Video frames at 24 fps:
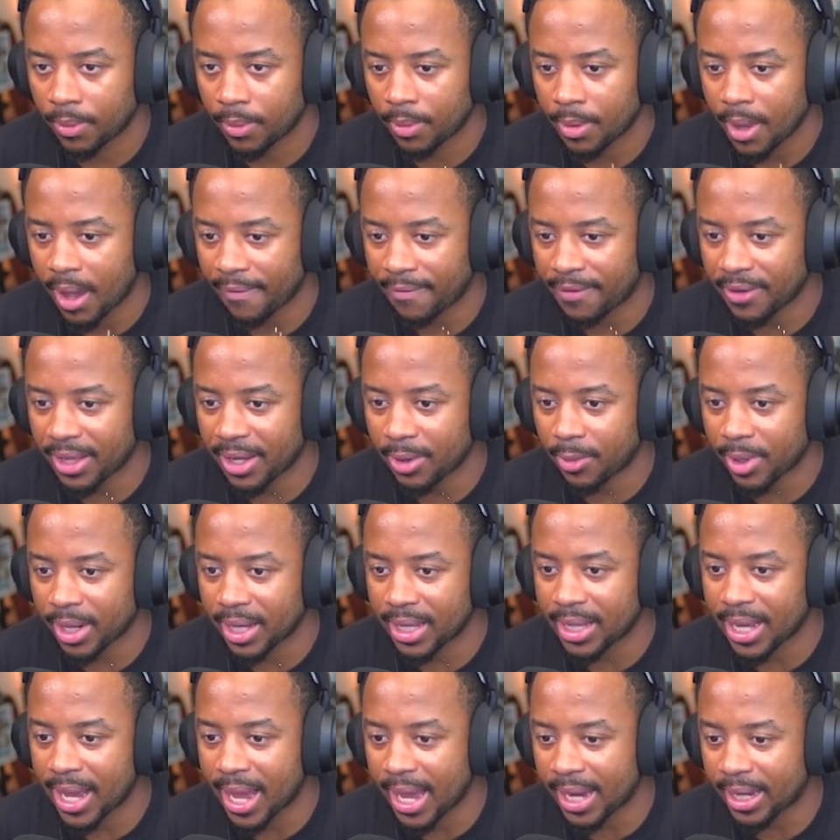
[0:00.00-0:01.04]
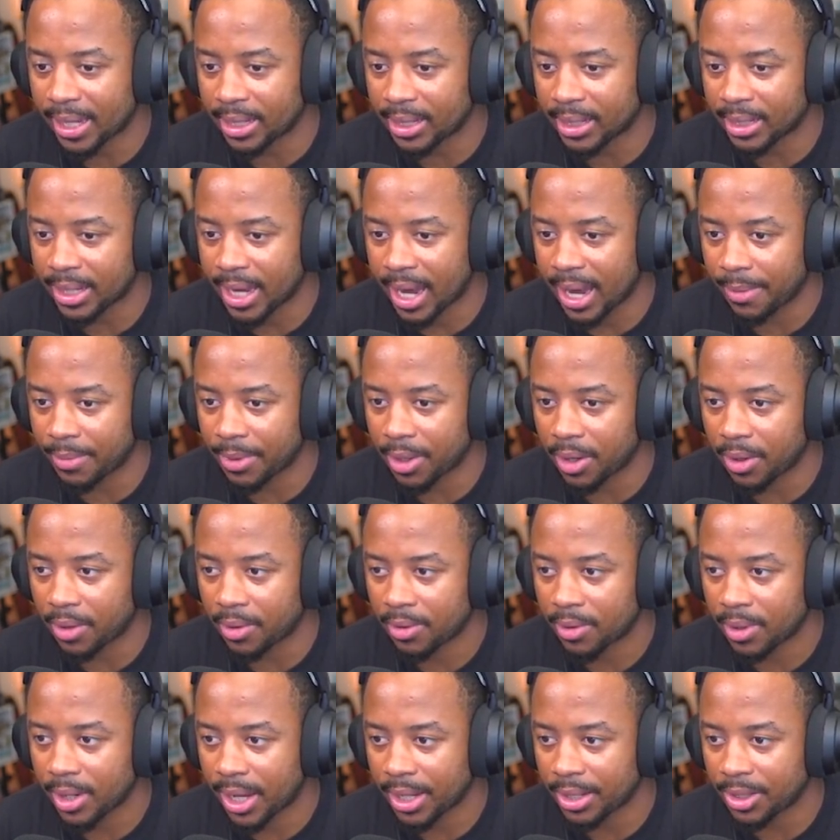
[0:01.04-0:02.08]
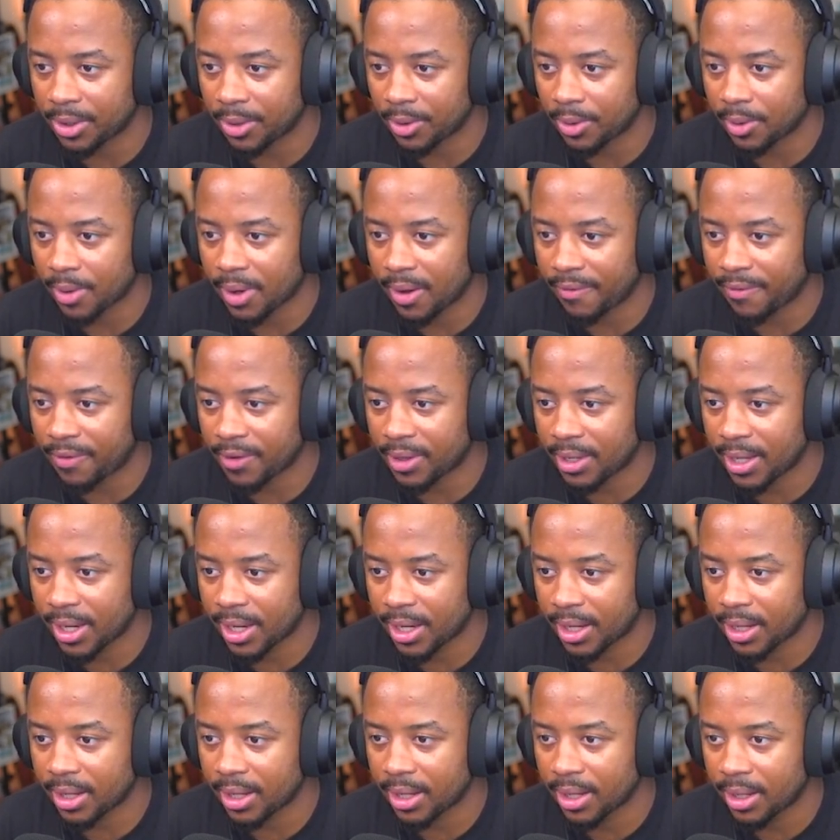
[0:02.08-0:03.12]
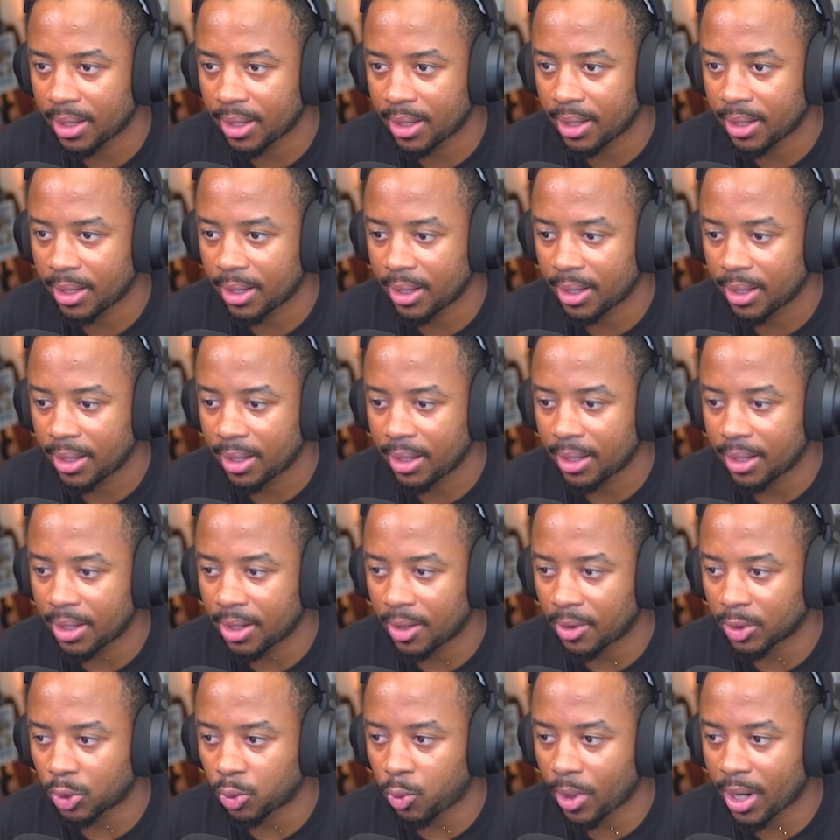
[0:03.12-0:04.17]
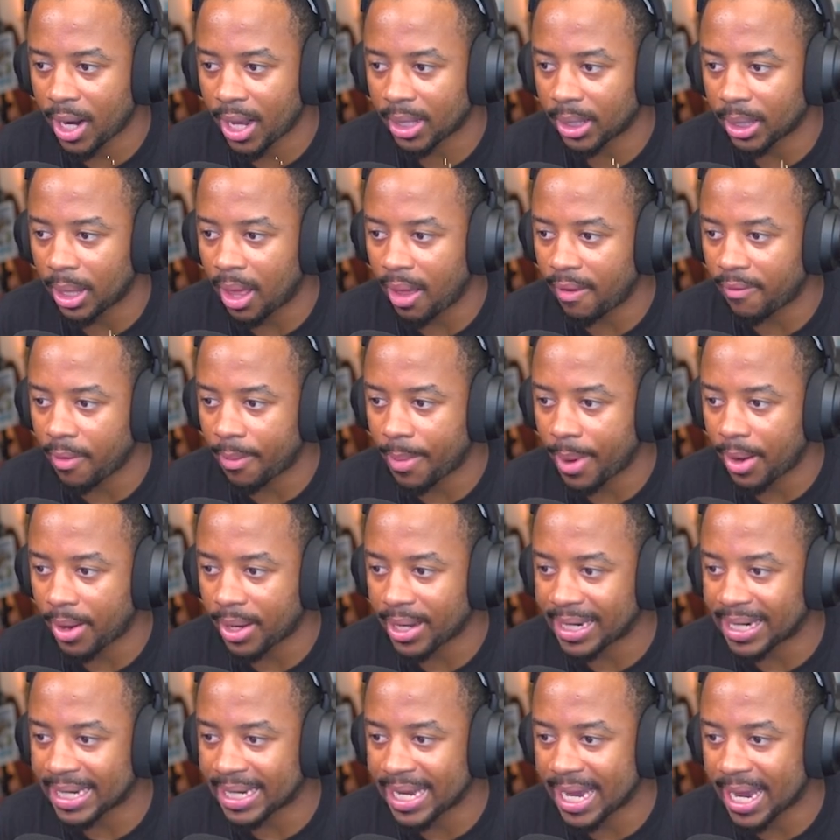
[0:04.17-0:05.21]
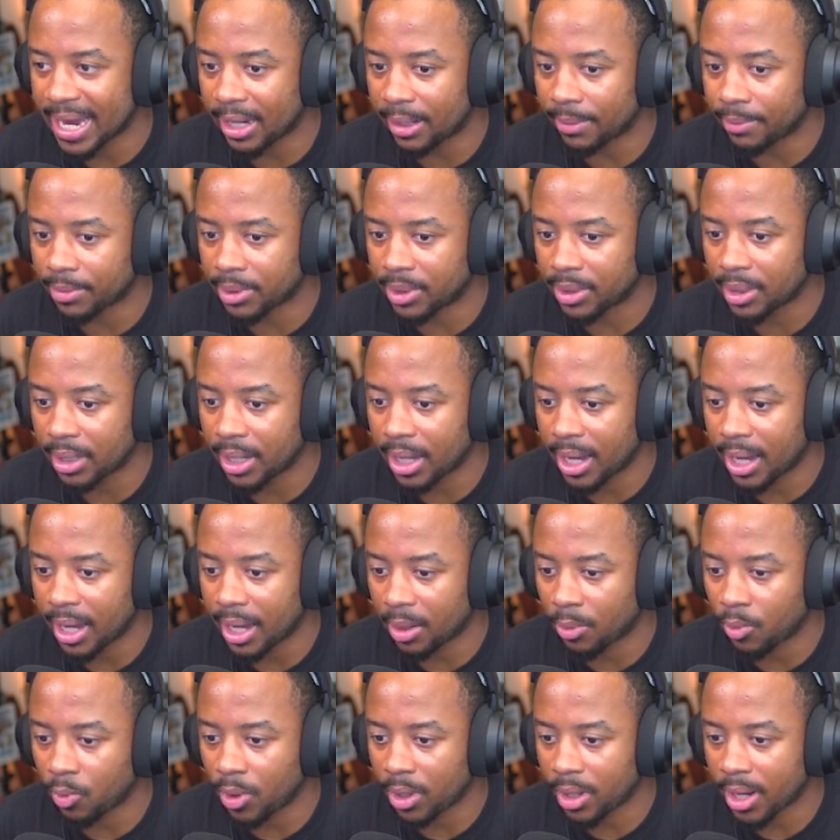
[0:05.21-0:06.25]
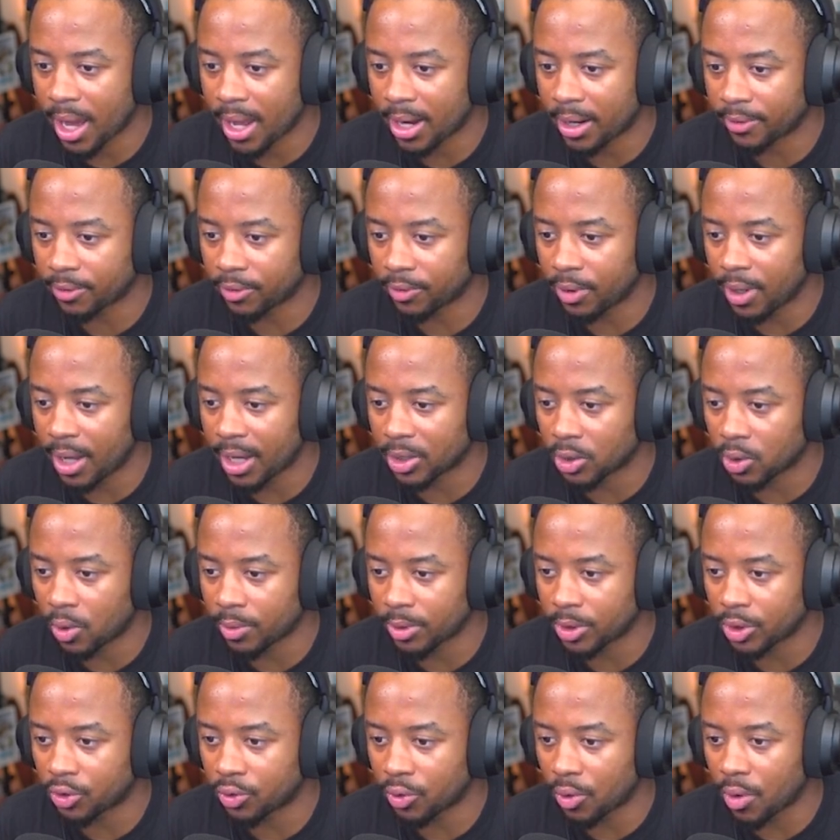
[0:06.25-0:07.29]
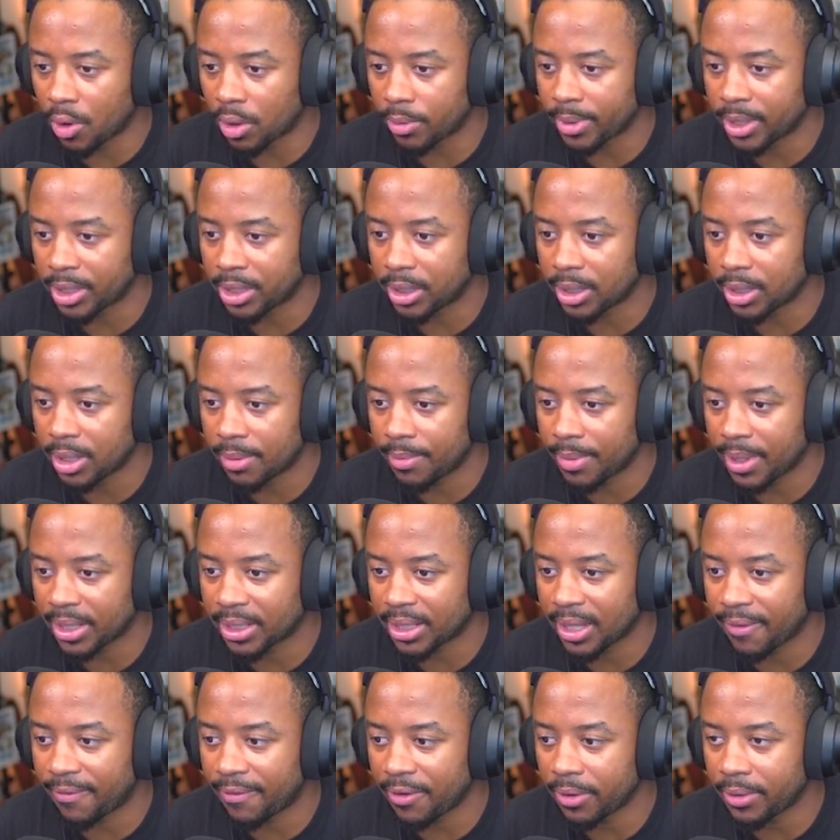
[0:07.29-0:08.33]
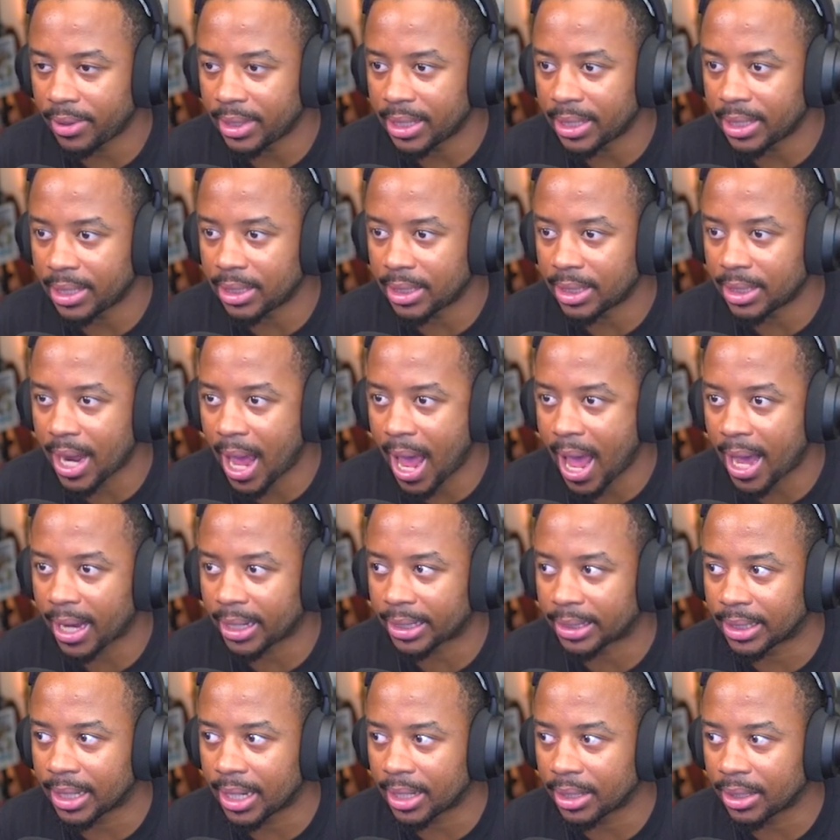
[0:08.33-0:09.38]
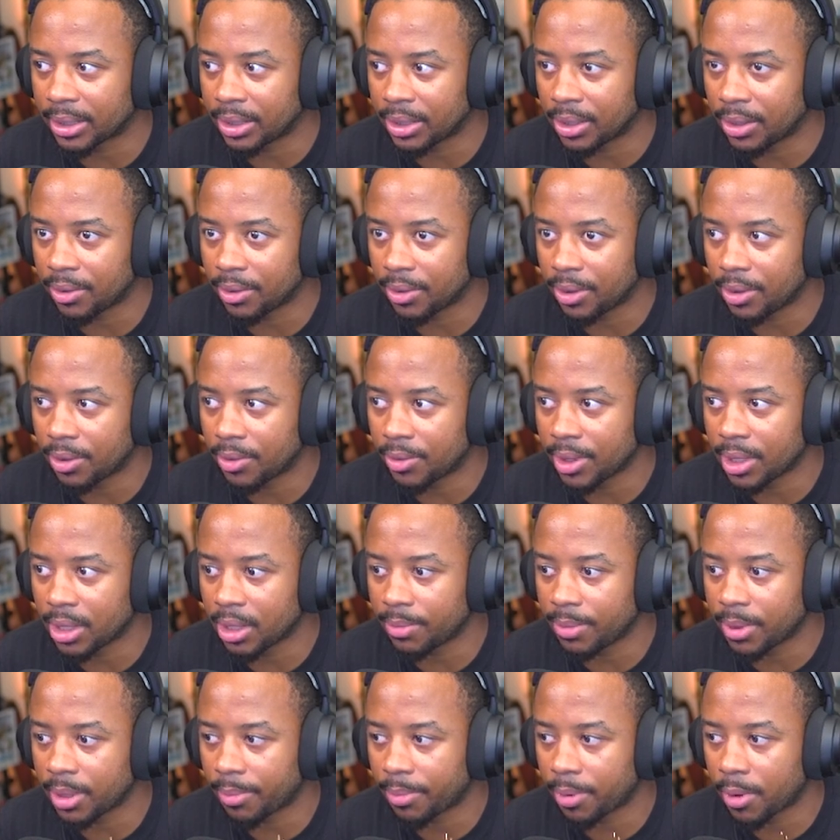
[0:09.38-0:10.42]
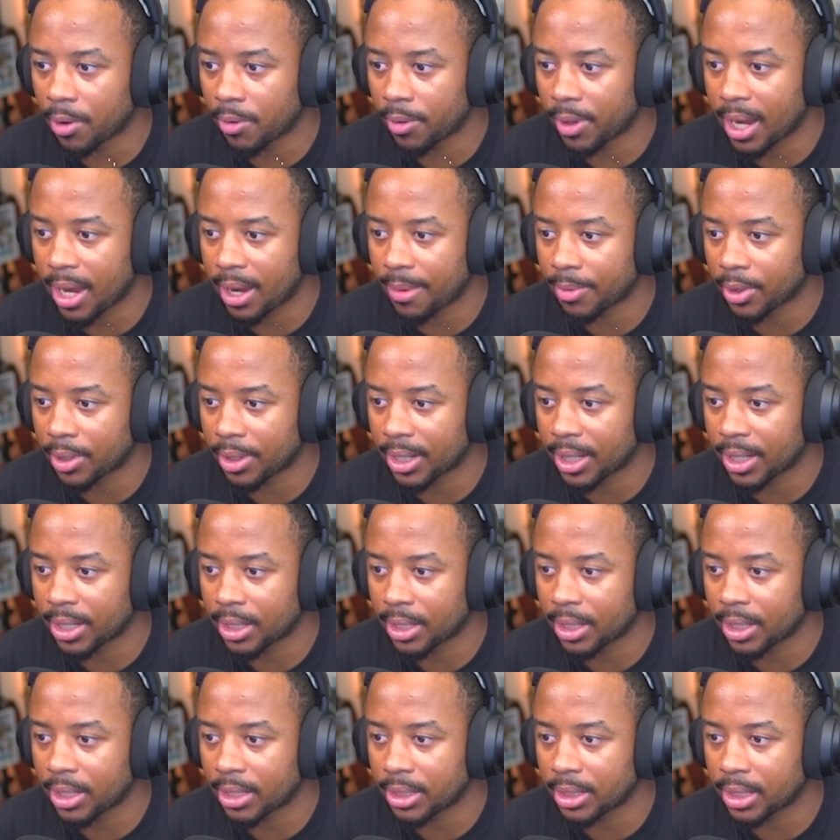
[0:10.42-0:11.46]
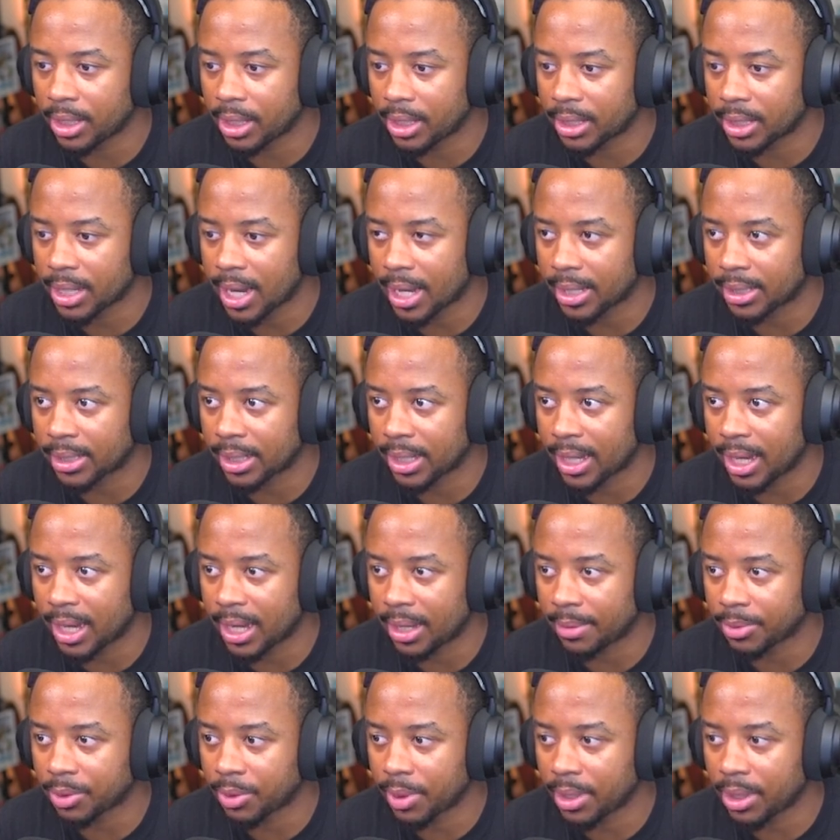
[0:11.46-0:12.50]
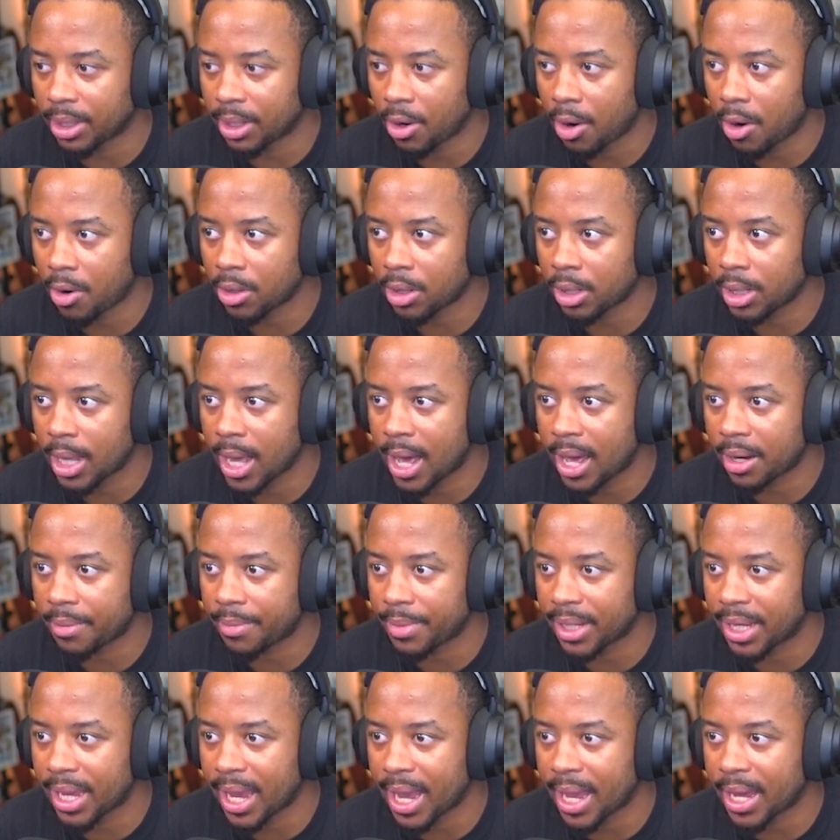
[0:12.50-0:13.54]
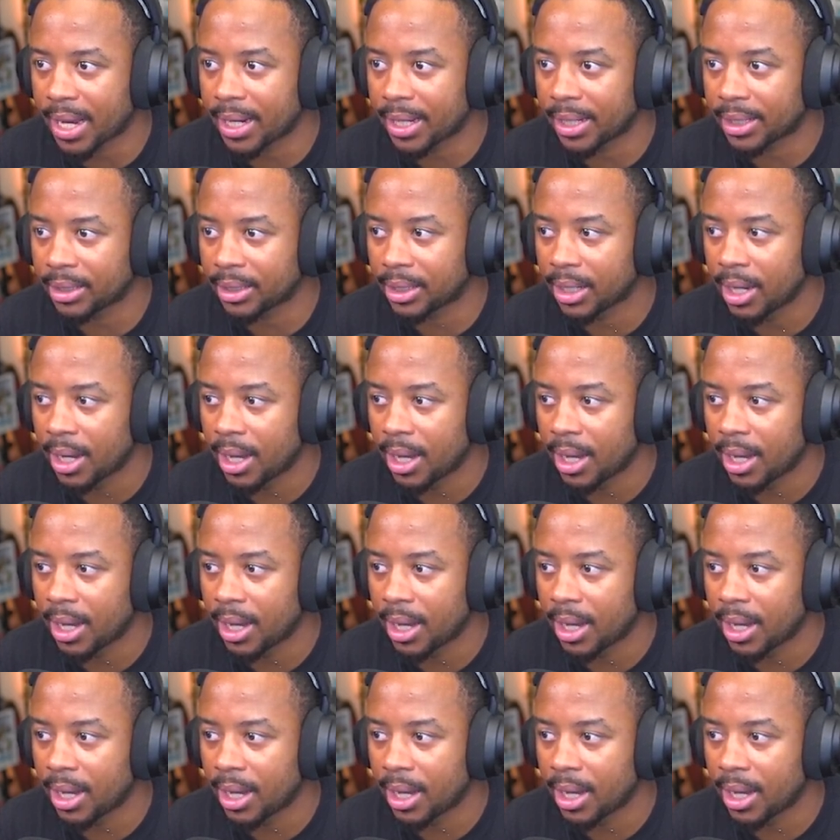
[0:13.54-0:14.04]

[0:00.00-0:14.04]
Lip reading: I feel like we're getting the hang of this game, though. I do. I feel like, you know, it's what I love about indie games, and what kind of has always drawn me to them is they feel easy to access. You know, you don't need to be a pro gamer to get into these kinds of games, right? There aren't a lot of mechanics.